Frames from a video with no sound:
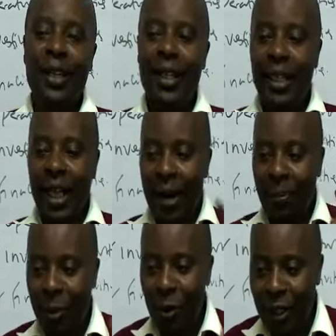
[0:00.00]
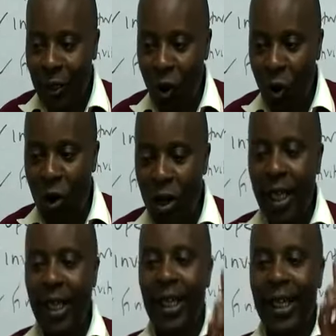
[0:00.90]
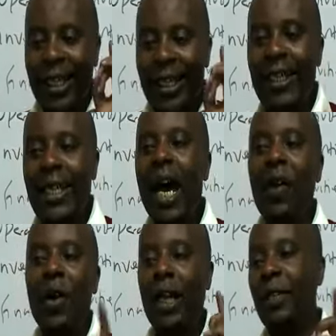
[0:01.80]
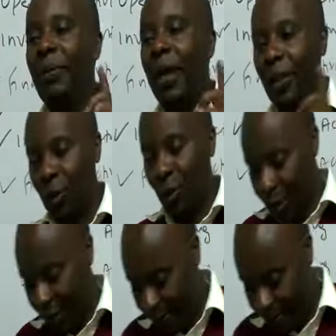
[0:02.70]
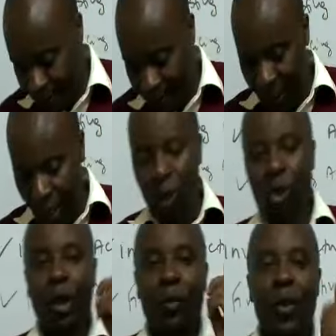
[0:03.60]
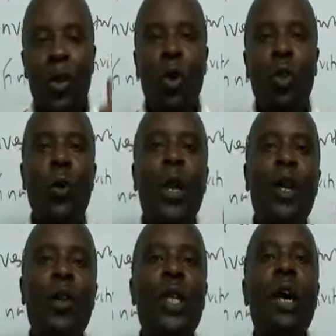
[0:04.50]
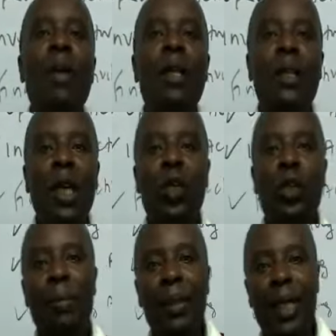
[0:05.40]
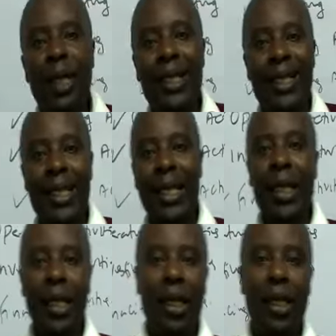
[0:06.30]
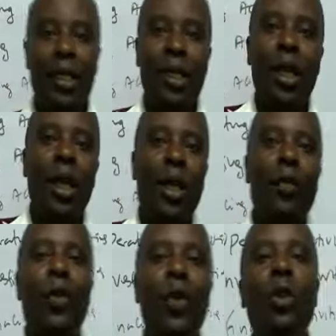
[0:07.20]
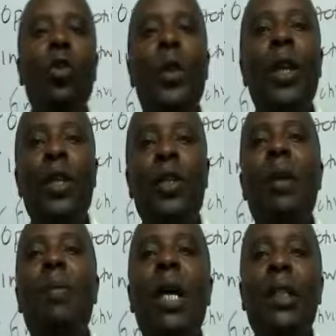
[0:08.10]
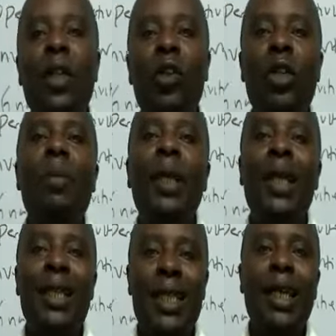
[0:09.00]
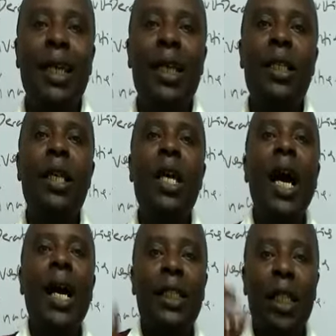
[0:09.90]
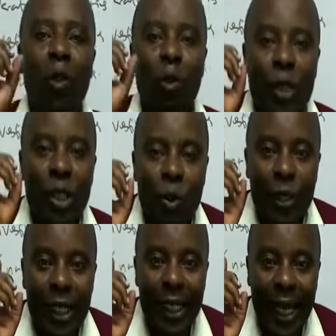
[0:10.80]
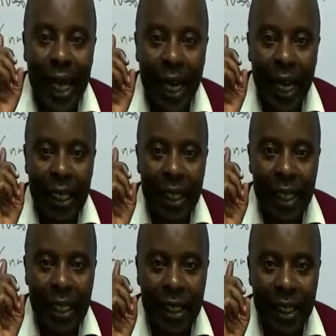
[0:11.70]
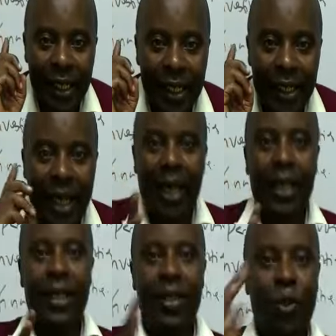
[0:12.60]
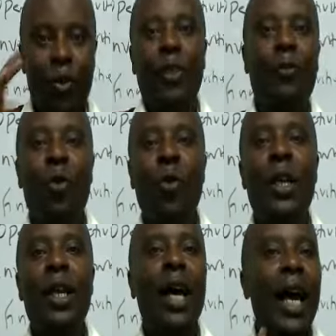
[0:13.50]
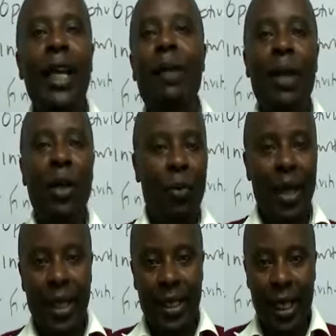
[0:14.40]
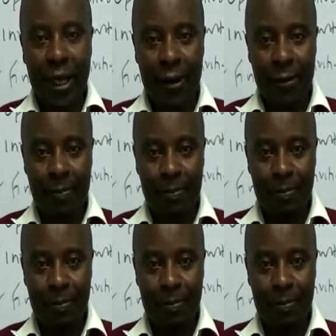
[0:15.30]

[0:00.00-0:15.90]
The other approach is called indirect method. So if we go to an exam and the examiner is silent, if we go to an exam and the examiner is silent, I shall always use indirect. Indirect is straightforward. Aina maneno mengi sana.